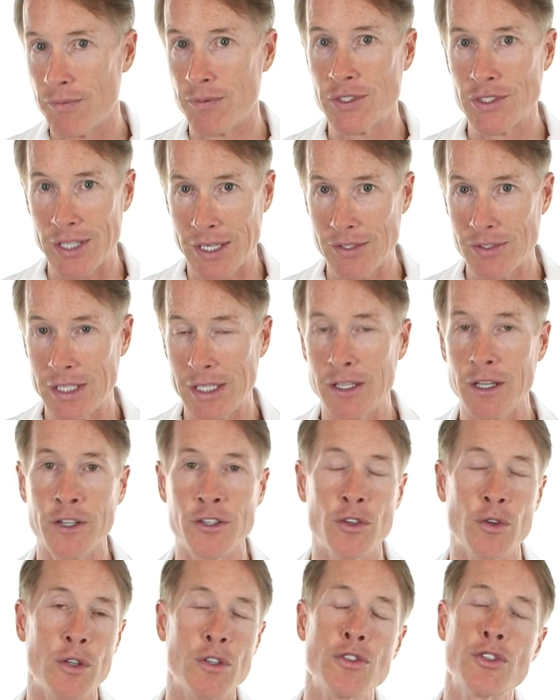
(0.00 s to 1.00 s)

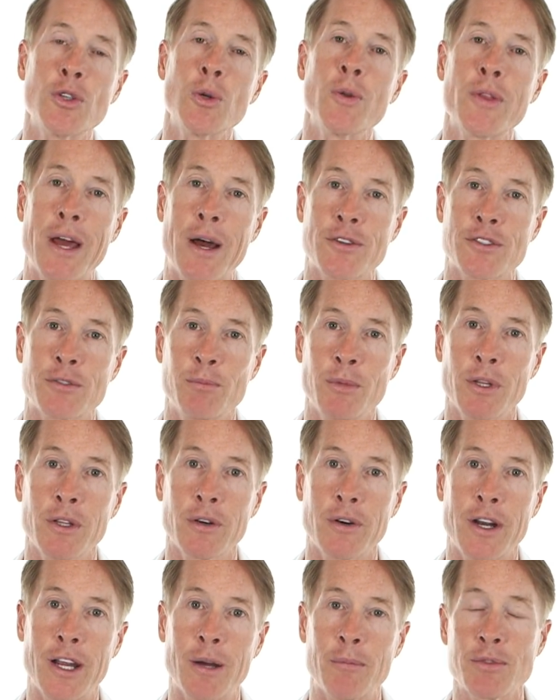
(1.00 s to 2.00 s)
1,600, 2,000
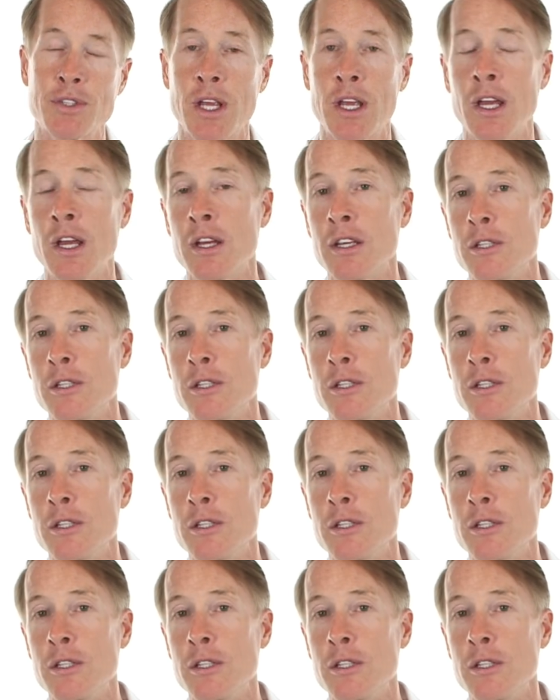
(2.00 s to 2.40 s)
milligrams.